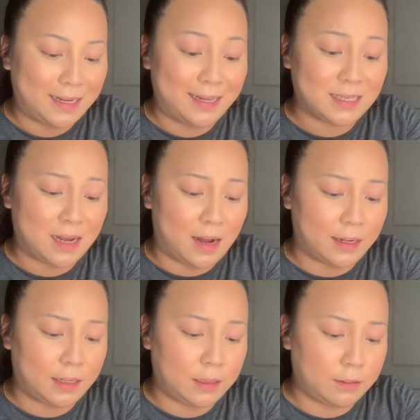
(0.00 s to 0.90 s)
It's hot
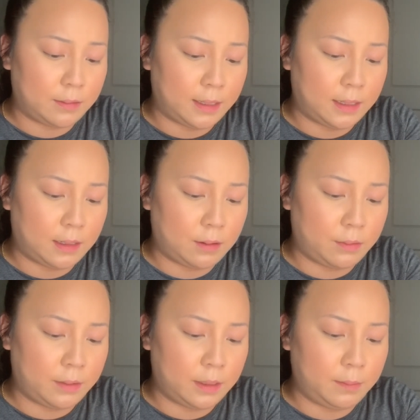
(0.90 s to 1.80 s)
here right
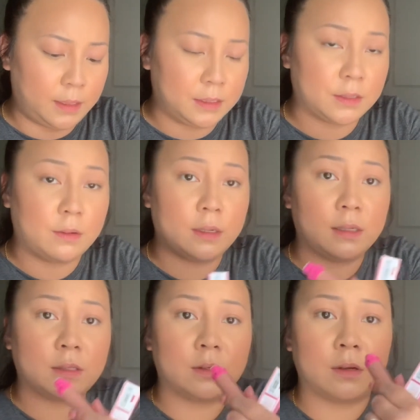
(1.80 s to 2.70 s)
now in Minnesota,
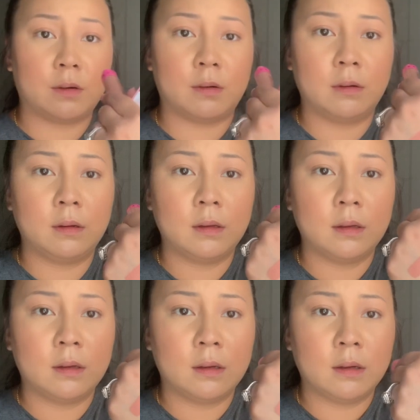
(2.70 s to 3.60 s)
so
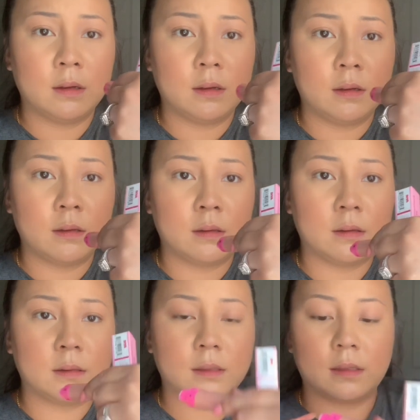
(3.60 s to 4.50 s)

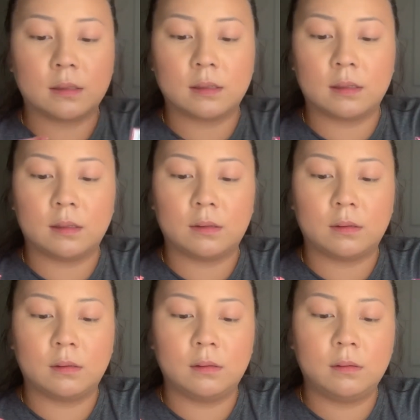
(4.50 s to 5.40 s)
this is a
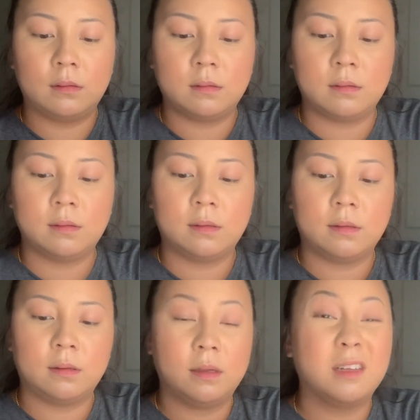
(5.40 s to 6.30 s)
little,
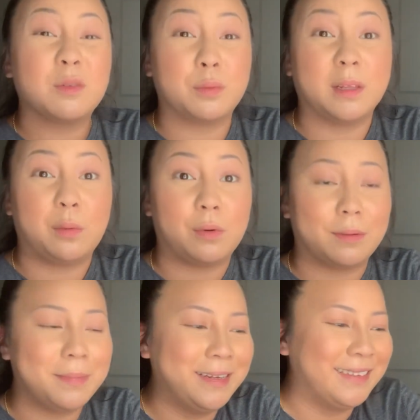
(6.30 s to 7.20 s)
it's really
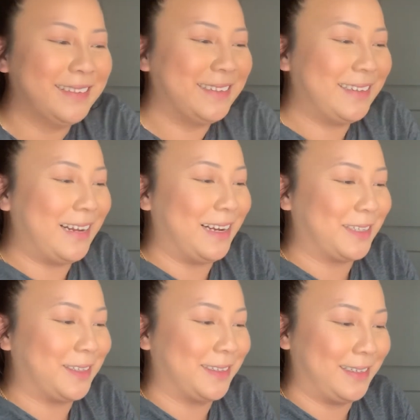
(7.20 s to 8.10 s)
warm
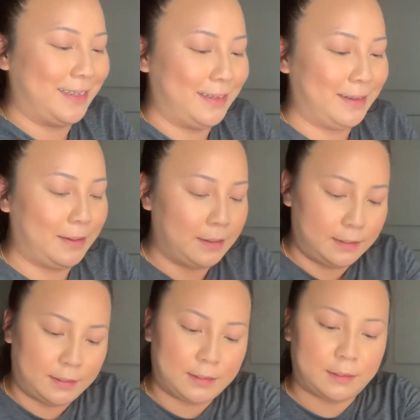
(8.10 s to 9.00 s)
actually.
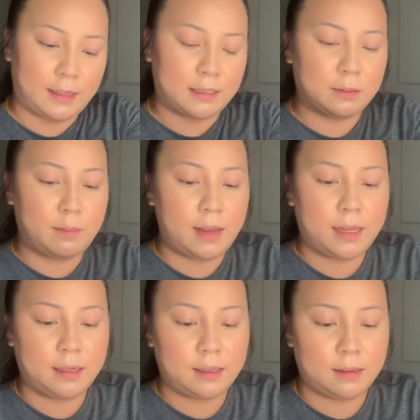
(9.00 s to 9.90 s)
So that's
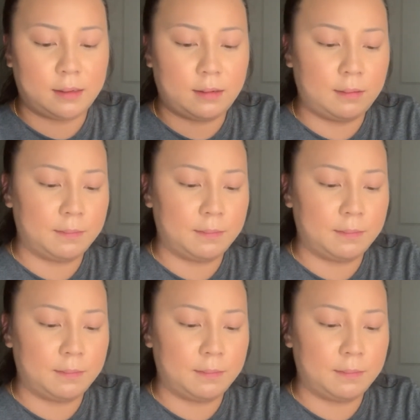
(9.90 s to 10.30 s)
Mannequin.